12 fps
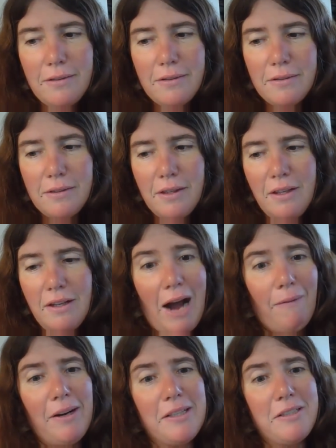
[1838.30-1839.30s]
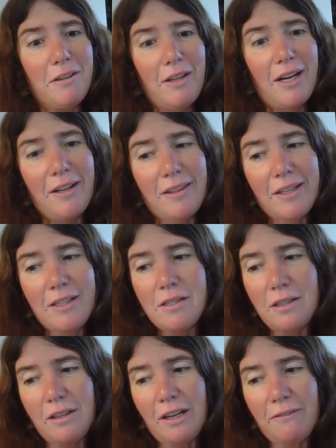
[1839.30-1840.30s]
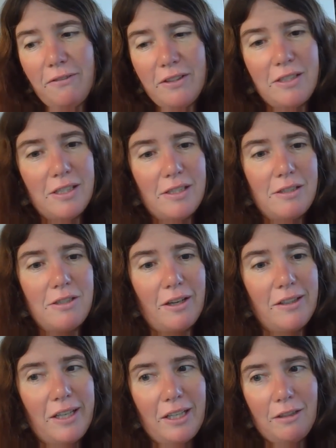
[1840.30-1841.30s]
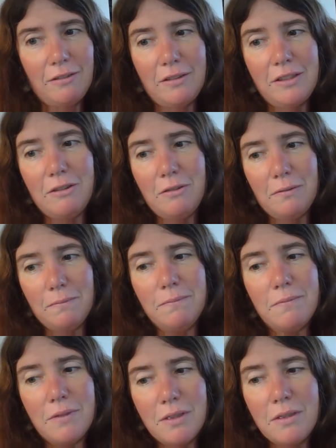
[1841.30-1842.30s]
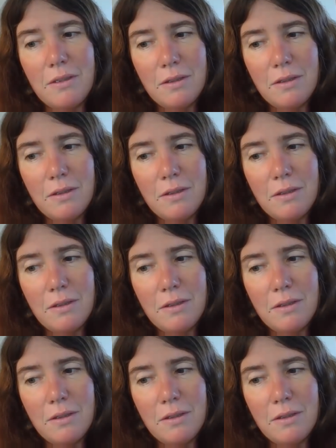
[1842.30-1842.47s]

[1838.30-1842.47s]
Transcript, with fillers: well, I, I want to do a lot of things in life. It's just trying to get out and do them. Well,